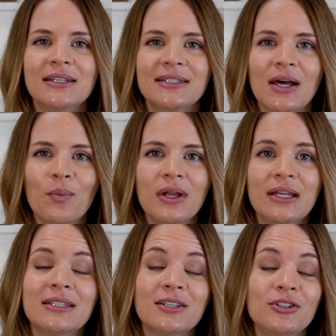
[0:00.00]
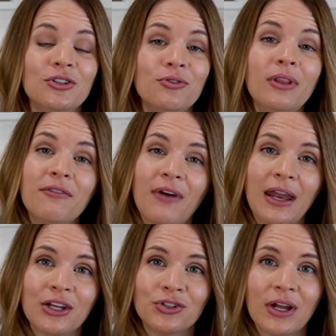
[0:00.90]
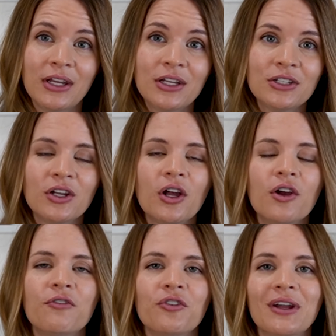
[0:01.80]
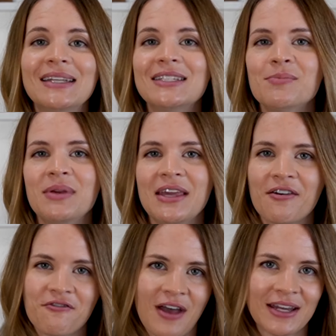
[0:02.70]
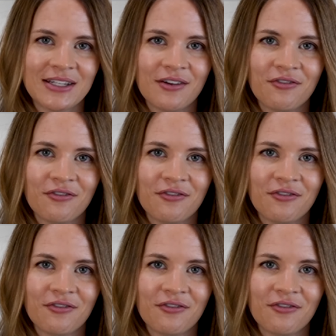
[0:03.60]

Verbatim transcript: someone needs to do lymphatic drainage for it to be effective.